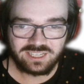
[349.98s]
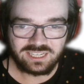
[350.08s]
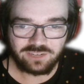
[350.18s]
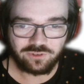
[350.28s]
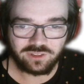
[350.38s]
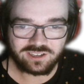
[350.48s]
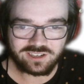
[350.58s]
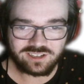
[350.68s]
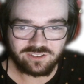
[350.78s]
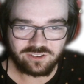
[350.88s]
I feel like I
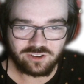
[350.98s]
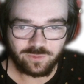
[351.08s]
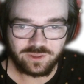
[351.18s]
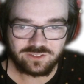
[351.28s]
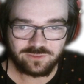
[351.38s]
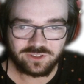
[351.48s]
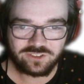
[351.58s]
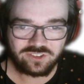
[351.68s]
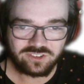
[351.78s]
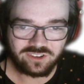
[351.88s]
can't comment too
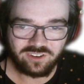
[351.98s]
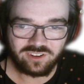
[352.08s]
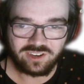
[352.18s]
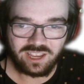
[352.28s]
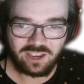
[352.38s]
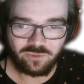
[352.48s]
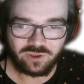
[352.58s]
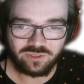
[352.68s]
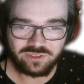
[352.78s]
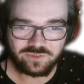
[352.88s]
much on how
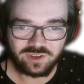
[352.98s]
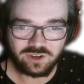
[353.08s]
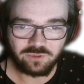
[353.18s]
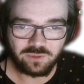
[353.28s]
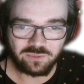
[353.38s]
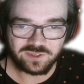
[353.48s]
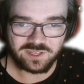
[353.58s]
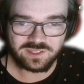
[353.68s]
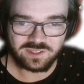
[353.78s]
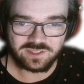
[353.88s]
well this figure
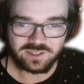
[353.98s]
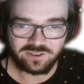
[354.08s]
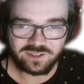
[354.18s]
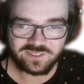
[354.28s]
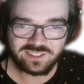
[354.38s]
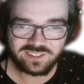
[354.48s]
represents the series.